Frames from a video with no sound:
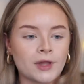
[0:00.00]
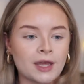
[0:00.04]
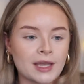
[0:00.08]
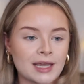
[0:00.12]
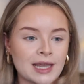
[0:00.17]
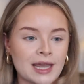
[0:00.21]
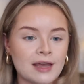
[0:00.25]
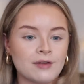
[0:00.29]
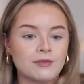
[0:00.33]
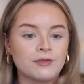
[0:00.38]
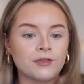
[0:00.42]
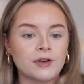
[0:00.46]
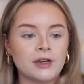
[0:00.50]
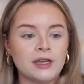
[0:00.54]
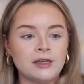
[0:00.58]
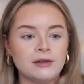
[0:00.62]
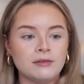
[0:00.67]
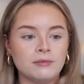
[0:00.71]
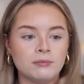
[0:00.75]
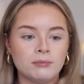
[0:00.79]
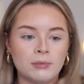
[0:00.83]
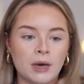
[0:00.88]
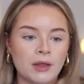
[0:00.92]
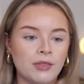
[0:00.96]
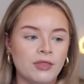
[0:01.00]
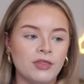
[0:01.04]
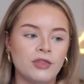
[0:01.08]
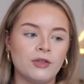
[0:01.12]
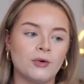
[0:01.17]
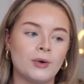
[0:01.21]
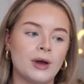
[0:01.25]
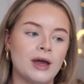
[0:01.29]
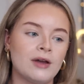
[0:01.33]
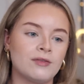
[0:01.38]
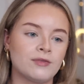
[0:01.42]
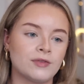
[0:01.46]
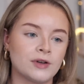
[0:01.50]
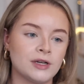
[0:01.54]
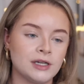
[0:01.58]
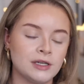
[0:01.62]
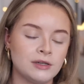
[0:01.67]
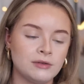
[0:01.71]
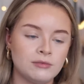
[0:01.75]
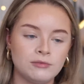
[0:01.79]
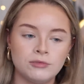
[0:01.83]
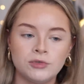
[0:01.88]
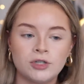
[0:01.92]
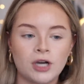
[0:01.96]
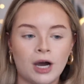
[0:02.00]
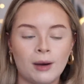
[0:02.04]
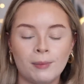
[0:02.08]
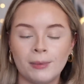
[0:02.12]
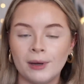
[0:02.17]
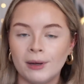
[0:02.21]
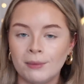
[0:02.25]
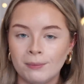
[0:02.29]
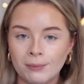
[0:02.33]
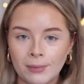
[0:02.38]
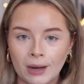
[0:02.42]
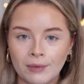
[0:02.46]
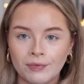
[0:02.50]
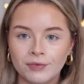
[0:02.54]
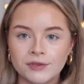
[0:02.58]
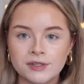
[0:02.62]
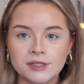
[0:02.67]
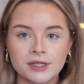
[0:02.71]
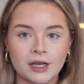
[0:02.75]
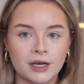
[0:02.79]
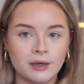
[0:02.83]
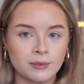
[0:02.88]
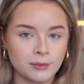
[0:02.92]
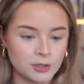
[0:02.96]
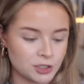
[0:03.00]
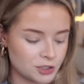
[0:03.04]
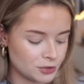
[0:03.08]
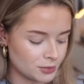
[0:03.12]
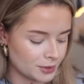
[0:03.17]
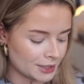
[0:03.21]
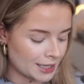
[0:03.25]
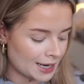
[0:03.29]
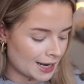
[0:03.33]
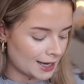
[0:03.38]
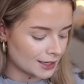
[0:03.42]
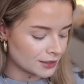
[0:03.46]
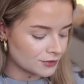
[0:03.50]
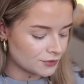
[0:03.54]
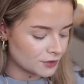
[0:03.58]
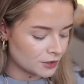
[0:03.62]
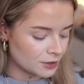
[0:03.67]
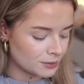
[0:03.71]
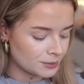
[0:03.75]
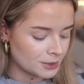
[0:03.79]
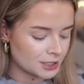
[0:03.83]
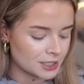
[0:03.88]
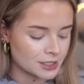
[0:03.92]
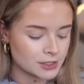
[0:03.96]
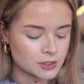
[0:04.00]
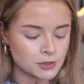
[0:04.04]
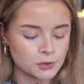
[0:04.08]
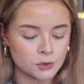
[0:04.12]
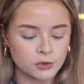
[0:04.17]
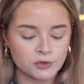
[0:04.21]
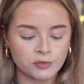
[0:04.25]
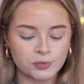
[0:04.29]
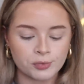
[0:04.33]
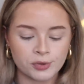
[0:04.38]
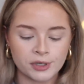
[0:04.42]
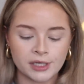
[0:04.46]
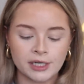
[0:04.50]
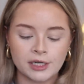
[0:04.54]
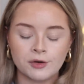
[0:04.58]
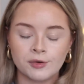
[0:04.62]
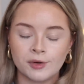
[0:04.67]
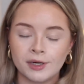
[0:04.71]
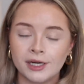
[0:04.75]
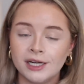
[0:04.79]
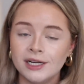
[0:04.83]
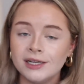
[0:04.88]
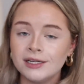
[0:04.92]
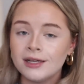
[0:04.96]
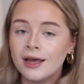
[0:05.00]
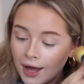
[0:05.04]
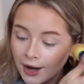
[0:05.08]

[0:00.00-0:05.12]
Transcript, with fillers: like every month or every every couple of months I would do an ad for them, and that's sort of pre-agreed.